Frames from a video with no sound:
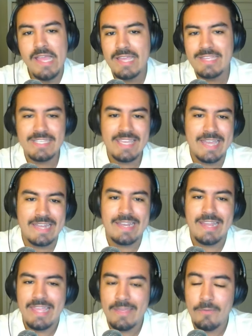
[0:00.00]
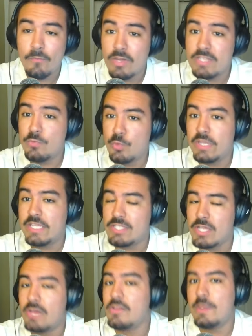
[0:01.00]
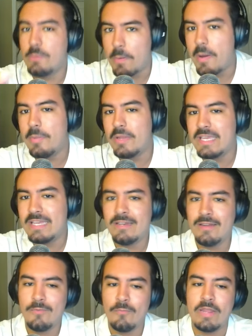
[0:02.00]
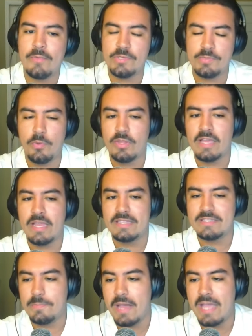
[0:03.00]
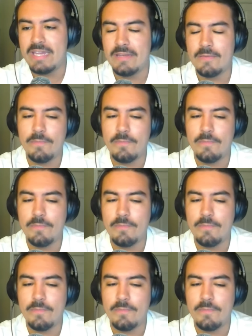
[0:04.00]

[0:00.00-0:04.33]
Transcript: Because again, it was really solidly Republican when he was pulling against Biden,